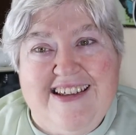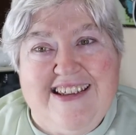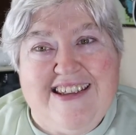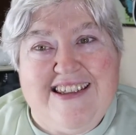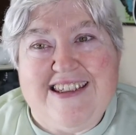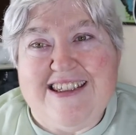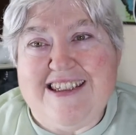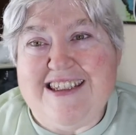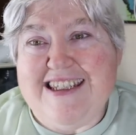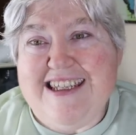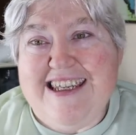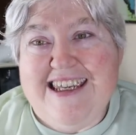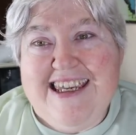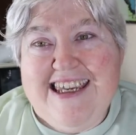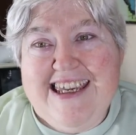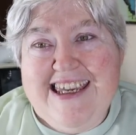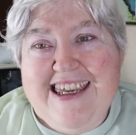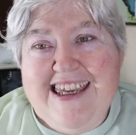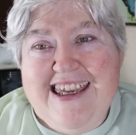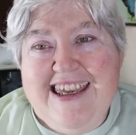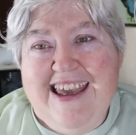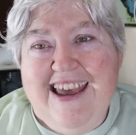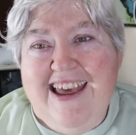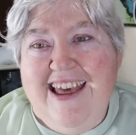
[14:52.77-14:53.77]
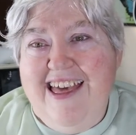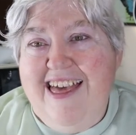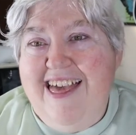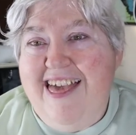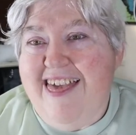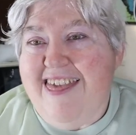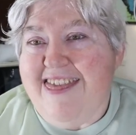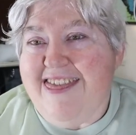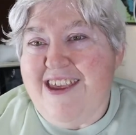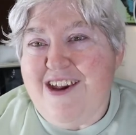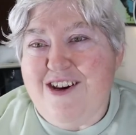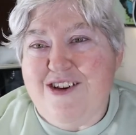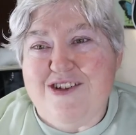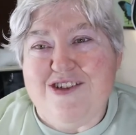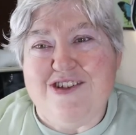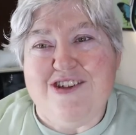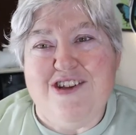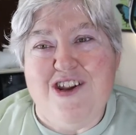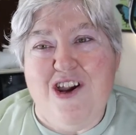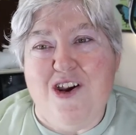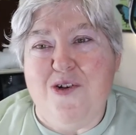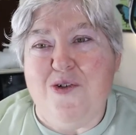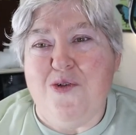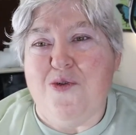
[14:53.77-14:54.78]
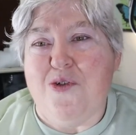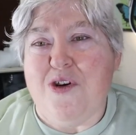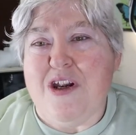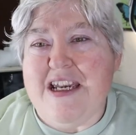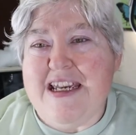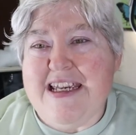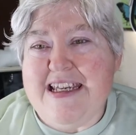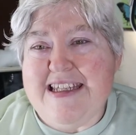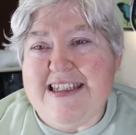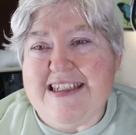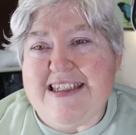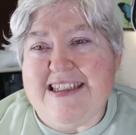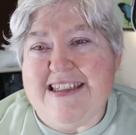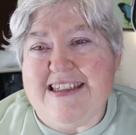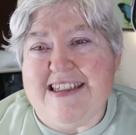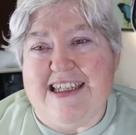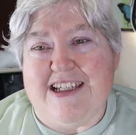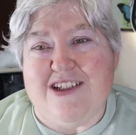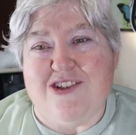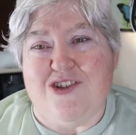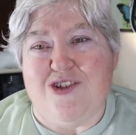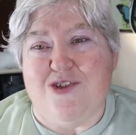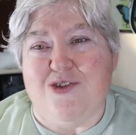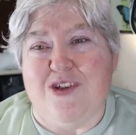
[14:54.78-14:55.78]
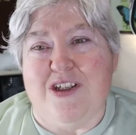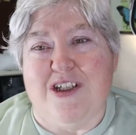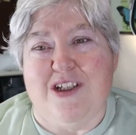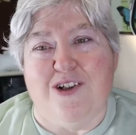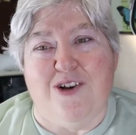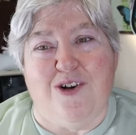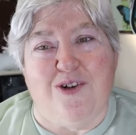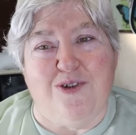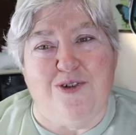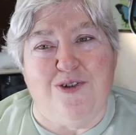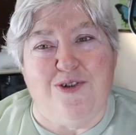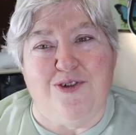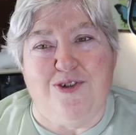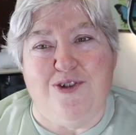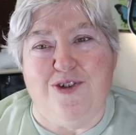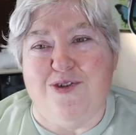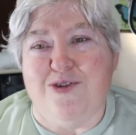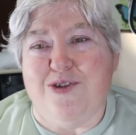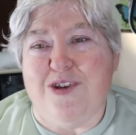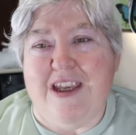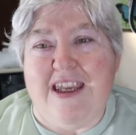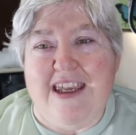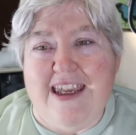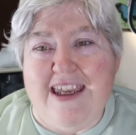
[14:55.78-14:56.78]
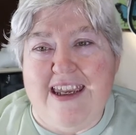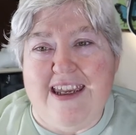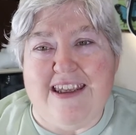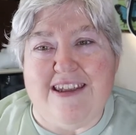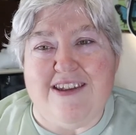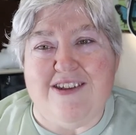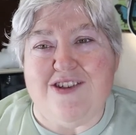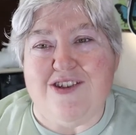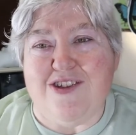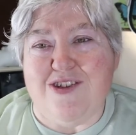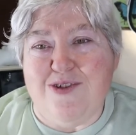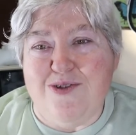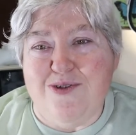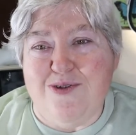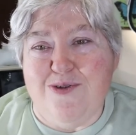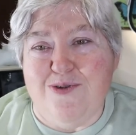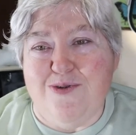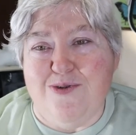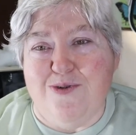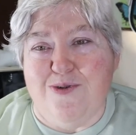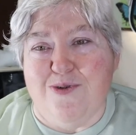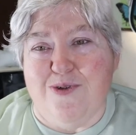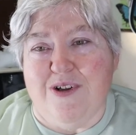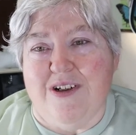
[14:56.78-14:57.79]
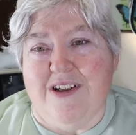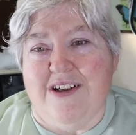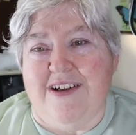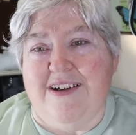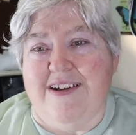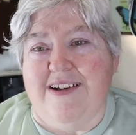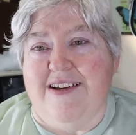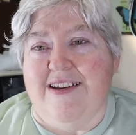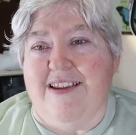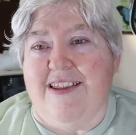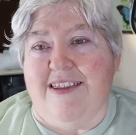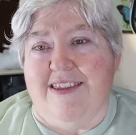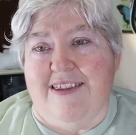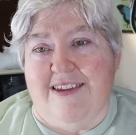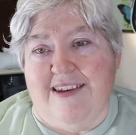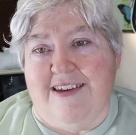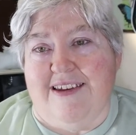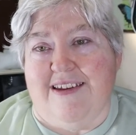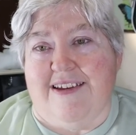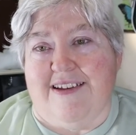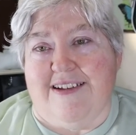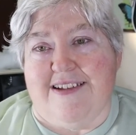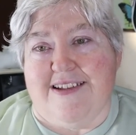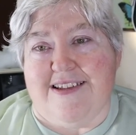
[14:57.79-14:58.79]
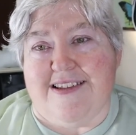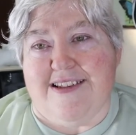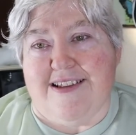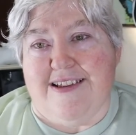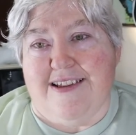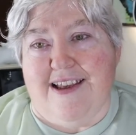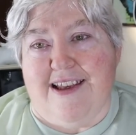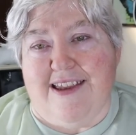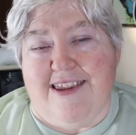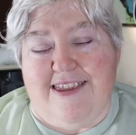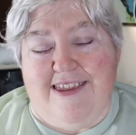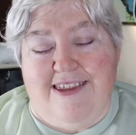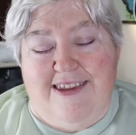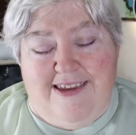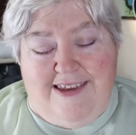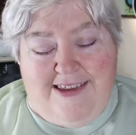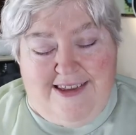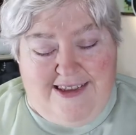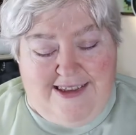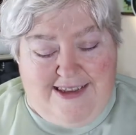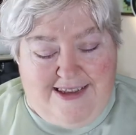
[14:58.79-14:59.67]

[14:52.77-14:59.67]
See, there's no reason as you get older you can't do things like this.